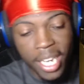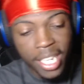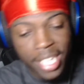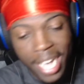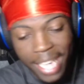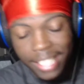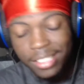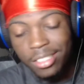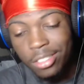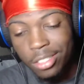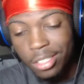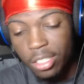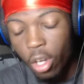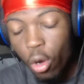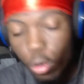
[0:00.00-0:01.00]
that,
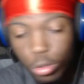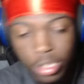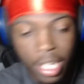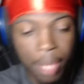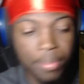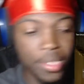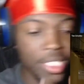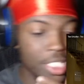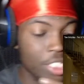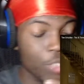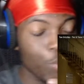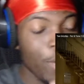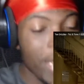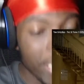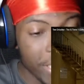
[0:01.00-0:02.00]
those type of
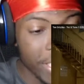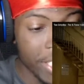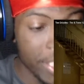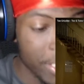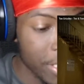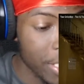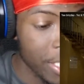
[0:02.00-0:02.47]
situations,